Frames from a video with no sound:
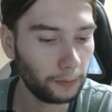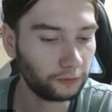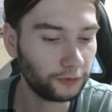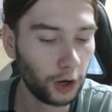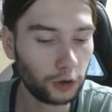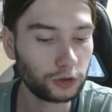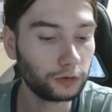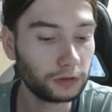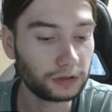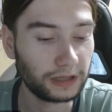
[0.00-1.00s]
Views
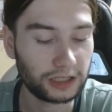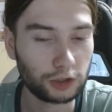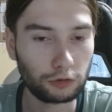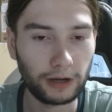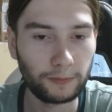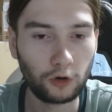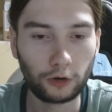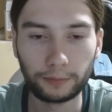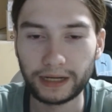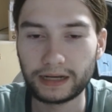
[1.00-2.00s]
on this stream
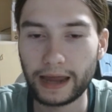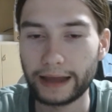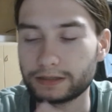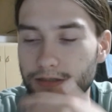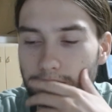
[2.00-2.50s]
gonna be that.